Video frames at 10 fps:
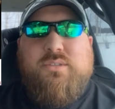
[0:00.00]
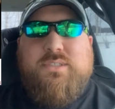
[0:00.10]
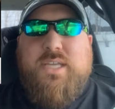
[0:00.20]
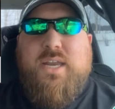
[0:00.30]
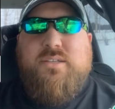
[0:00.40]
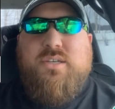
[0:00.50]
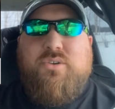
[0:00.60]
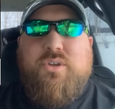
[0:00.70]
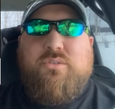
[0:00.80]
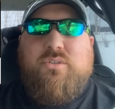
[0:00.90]
San
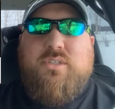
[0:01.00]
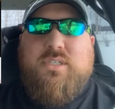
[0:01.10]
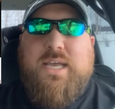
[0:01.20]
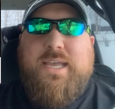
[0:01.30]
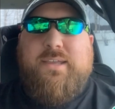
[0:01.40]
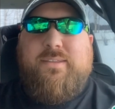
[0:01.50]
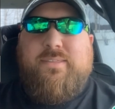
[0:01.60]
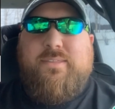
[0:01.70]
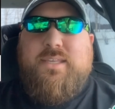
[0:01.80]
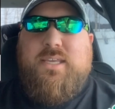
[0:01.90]
Antonio looks like
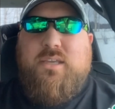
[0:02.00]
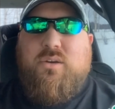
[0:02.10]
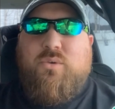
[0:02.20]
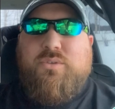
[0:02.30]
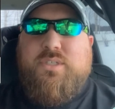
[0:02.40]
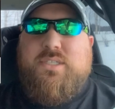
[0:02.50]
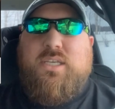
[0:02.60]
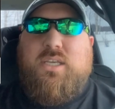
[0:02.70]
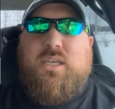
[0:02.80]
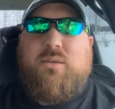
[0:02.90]
the only
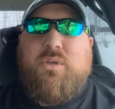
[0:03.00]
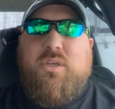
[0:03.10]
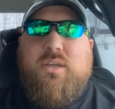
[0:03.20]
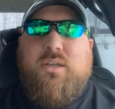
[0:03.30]
team